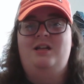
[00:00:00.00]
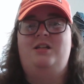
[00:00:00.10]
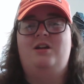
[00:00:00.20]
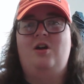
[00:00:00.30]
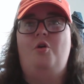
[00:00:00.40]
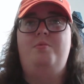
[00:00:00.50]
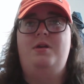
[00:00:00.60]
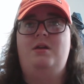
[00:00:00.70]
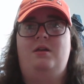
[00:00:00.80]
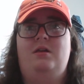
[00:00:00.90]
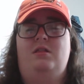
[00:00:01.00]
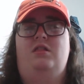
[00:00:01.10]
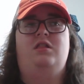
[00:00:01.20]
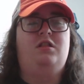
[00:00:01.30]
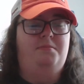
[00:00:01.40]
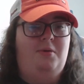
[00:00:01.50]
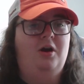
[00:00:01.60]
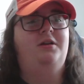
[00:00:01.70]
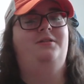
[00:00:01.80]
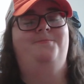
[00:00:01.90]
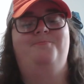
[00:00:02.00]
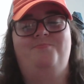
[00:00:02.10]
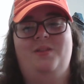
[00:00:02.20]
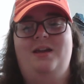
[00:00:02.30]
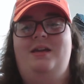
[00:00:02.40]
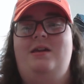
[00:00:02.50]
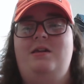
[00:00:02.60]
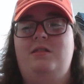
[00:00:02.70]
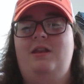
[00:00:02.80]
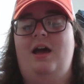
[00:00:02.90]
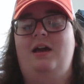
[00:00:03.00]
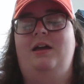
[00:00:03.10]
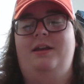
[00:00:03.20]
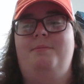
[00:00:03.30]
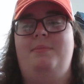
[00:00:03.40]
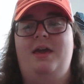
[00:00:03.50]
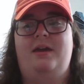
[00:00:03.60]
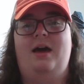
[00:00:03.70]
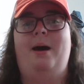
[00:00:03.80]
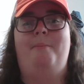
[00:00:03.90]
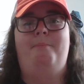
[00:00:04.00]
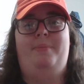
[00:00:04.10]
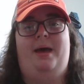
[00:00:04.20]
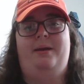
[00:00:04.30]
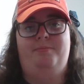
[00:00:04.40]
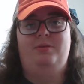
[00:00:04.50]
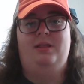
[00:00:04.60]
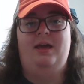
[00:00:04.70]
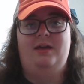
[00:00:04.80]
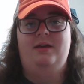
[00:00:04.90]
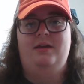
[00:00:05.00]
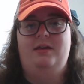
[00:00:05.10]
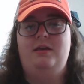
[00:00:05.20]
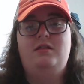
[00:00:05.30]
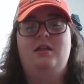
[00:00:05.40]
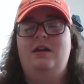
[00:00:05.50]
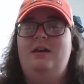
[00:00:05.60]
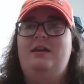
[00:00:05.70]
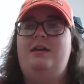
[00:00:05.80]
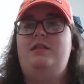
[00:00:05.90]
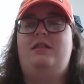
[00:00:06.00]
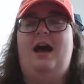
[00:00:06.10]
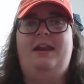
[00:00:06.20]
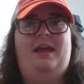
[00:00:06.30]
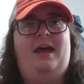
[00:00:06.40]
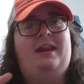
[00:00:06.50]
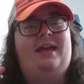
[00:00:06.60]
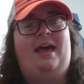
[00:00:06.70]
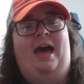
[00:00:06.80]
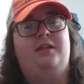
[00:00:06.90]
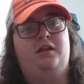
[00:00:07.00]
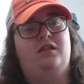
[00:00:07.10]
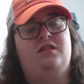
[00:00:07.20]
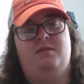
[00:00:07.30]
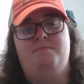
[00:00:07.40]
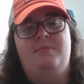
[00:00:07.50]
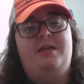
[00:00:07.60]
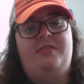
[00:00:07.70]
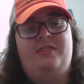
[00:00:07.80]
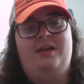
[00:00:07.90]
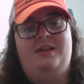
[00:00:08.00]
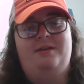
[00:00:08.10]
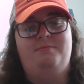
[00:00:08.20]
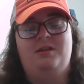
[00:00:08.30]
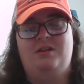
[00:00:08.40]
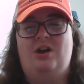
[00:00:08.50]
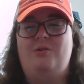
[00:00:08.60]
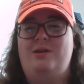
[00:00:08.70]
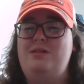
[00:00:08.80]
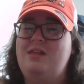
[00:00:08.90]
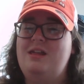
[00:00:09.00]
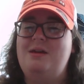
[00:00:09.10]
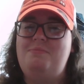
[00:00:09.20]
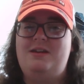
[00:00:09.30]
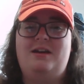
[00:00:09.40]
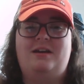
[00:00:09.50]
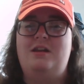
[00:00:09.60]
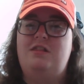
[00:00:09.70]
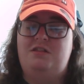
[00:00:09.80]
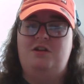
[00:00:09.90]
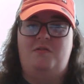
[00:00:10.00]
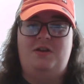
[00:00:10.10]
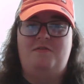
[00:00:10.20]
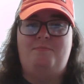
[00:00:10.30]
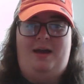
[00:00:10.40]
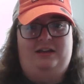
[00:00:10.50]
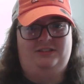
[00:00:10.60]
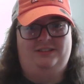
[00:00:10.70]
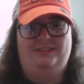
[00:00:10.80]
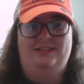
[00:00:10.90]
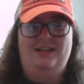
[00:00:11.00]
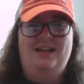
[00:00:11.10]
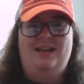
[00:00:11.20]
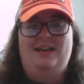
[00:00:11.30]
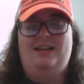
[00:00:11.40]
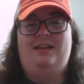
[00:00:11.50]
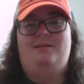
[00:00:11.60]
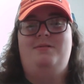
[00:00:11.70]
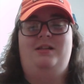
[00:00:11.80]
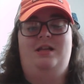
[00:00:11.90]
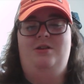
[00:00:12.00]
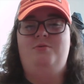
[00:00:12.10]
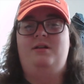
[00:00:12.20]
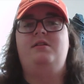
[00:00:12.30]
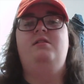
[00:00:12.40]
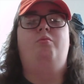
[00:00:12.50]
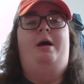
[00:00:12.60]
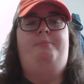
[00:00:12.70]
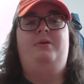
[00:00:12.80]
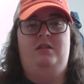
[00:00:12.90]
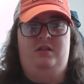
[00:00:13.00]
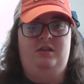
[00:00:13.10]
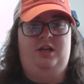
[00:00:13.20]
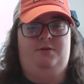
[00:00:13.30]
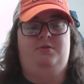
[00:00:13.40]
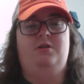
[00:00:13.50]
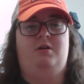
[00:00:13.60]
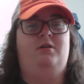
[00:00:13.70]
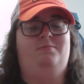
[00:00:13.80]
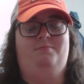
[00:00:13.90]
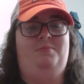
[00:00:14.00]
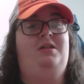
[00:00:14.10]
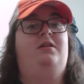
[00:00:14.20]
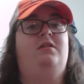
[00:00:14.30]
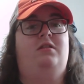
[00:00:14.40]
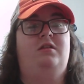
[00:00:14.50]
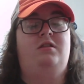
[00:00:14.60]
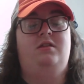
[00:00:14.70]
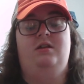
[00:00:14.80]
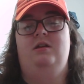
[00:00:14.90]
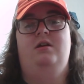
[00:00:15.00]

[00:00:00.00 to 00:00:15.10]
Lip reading: Jacoby is smart. He's not going to make a bad play. He's got Alex Smith in him, you know. He's going to be a conservative passer. Not to mention New England's weapons in general are inconsistent.